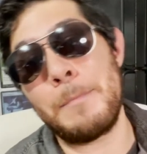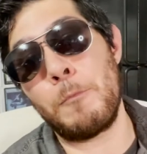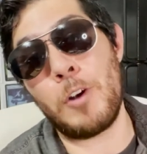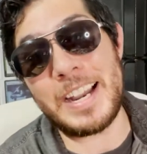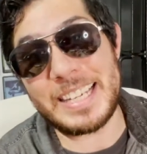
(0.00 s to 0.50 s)

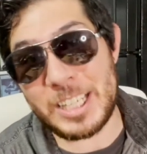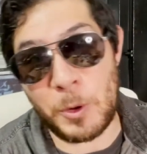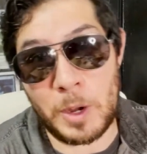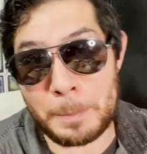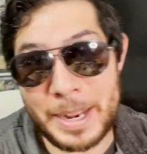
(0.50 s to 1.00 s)
I'm ready to
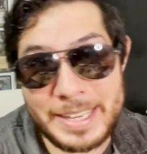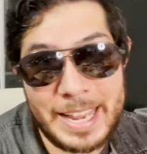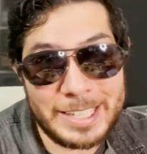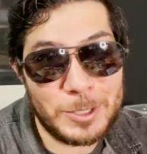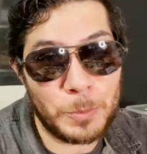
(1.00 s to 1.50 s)
go on my
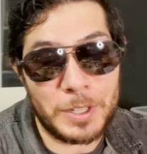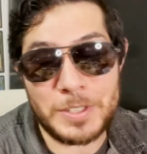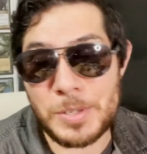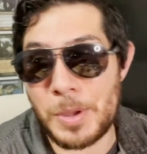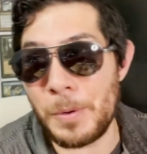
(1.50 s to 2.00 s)
next
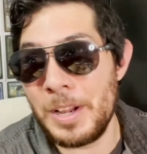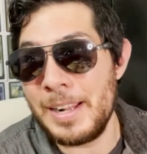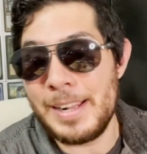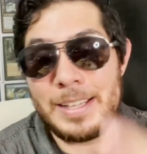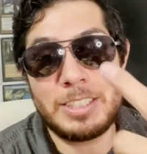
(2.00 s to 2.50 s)
one. So
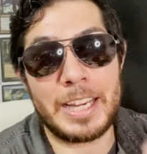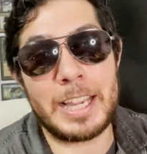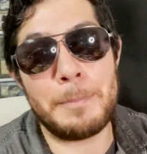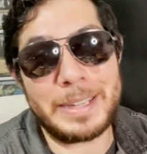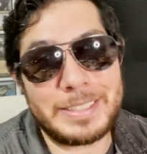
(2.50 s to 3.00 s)
check
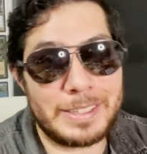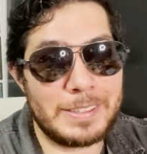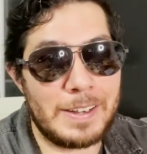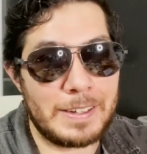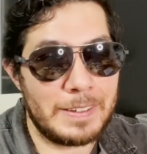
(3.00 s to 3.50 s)
out my
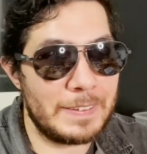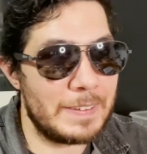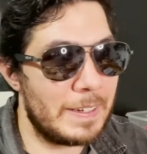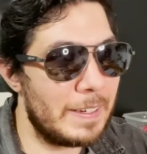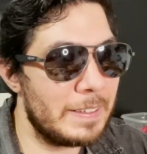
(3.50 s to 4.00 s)
TikTok
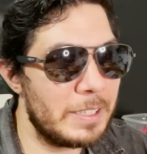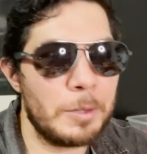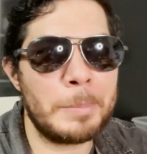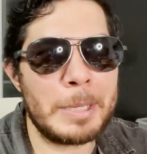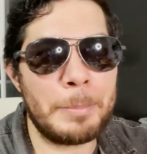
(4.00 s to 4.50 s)
and you
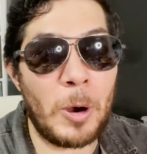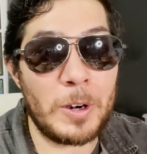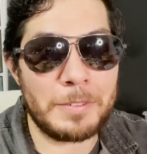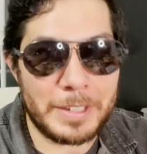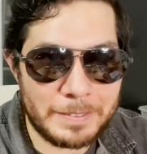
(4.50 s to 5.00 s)
know, be a
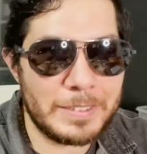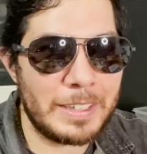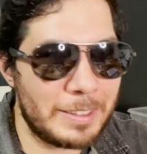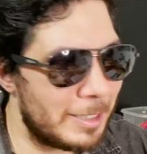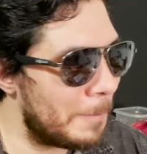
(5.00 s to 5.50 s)
part of it.
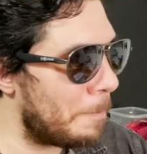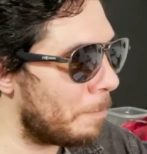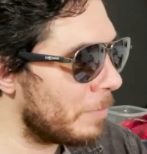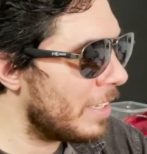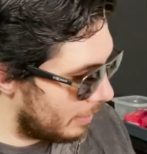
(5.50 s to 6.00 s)

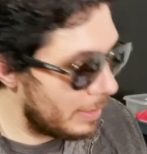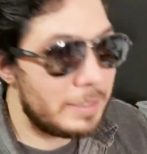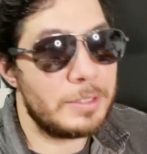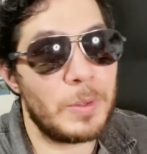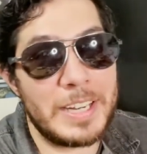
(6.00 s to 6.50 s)

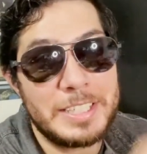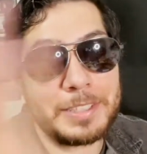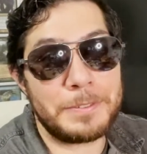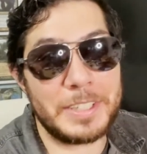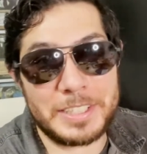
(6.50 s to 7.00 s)
So I
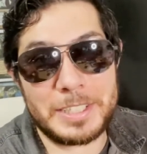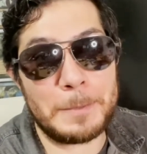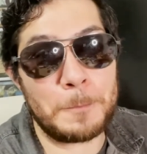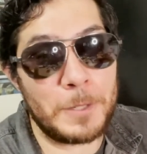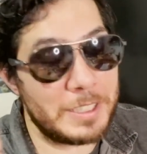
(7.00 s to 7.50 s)
just finished
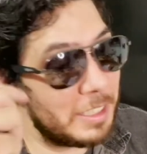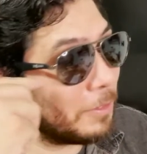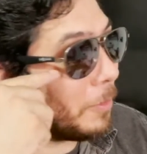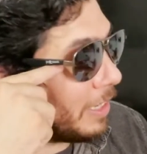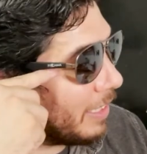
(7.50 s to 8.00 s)
up one
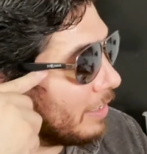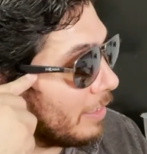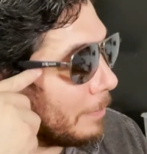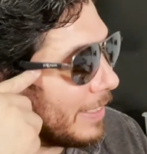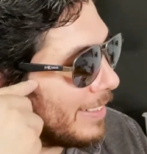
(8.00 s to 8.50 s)
giveaway
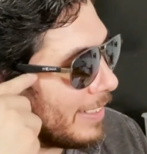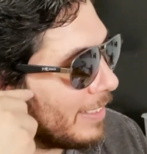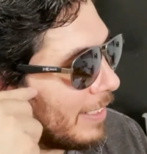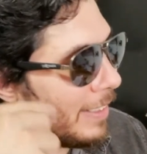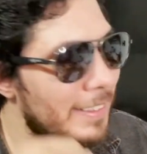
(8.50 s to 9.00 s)
on my
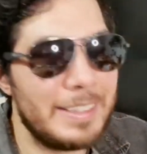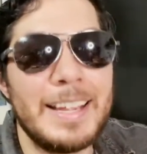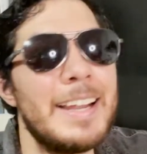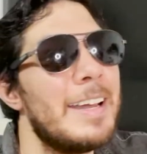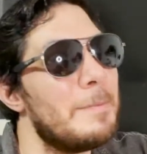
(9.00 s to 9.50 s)
TikTok
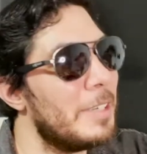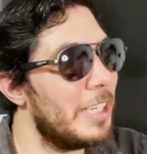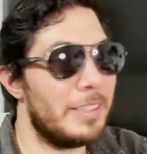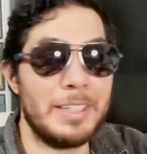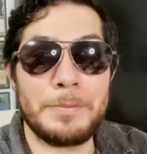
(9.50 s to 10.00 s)
and I'm
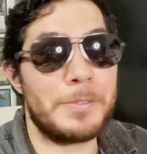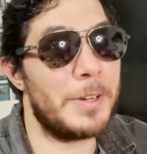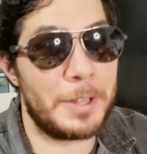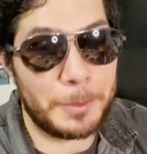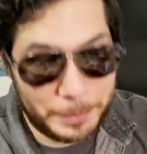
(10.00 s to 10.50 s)
gearing up for
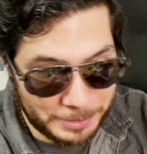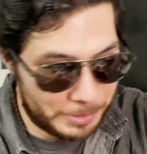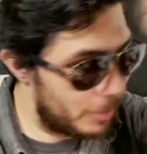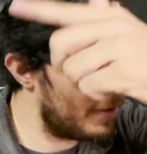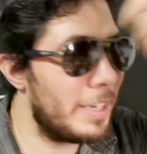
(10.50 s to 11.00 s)
another one.
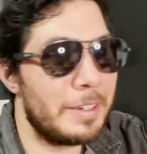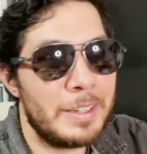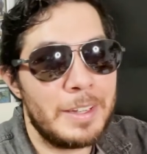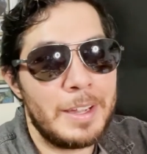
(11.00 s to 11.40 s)
So go ahead and,